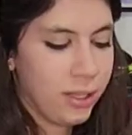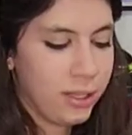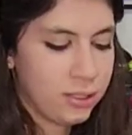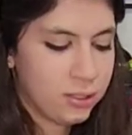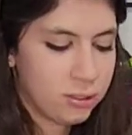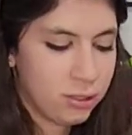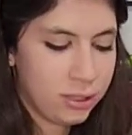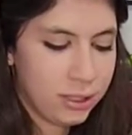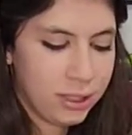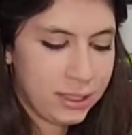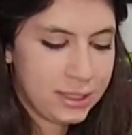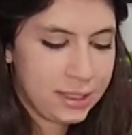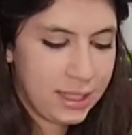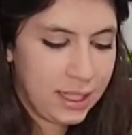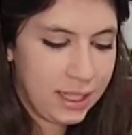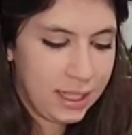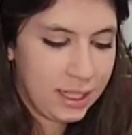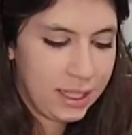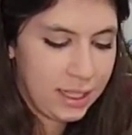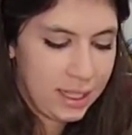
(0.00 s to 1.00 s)
I saw this
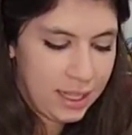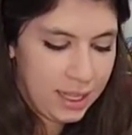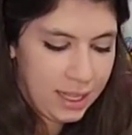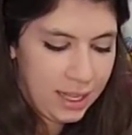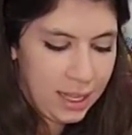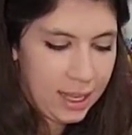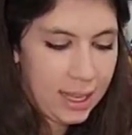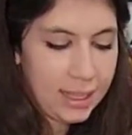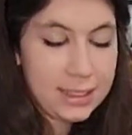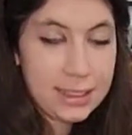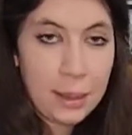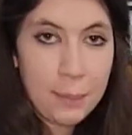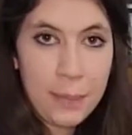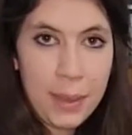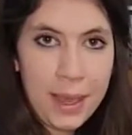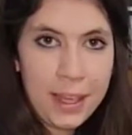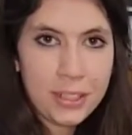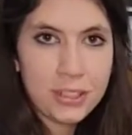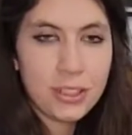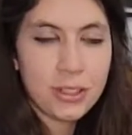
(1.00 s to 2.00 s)
thing. It's a
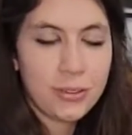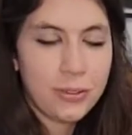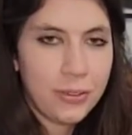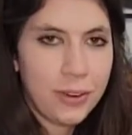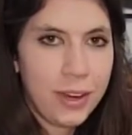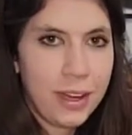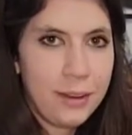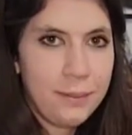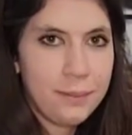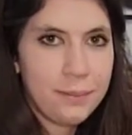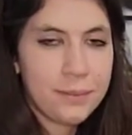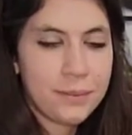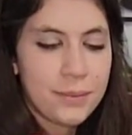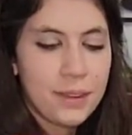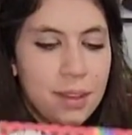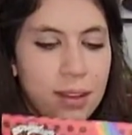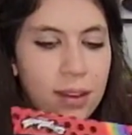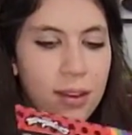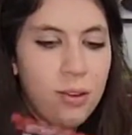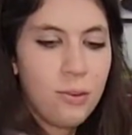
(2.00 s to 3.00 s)
picture frame
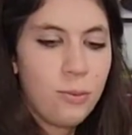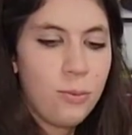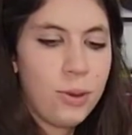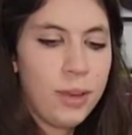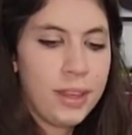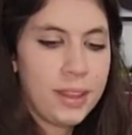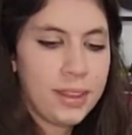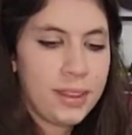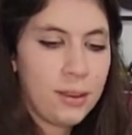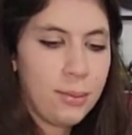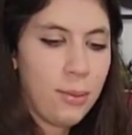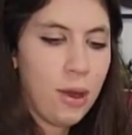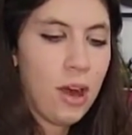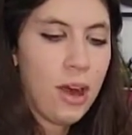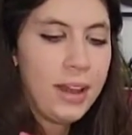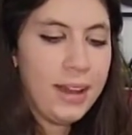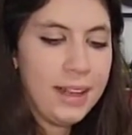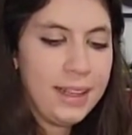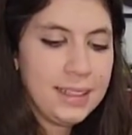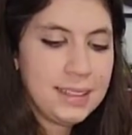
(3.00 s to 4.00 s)
with them
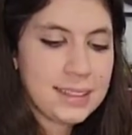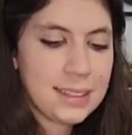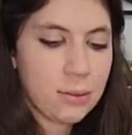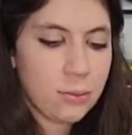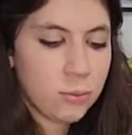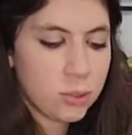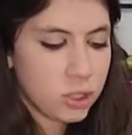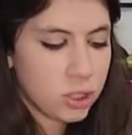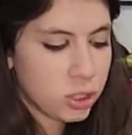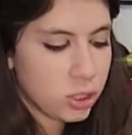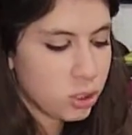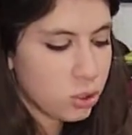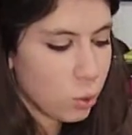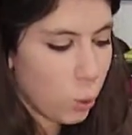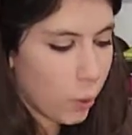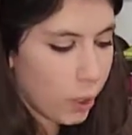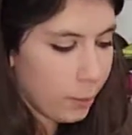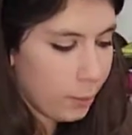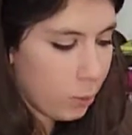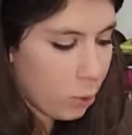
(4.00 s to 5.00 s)
on it, which is
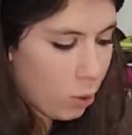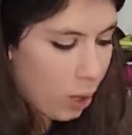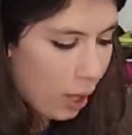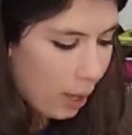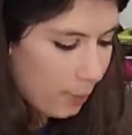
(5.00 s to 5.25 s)
adorable.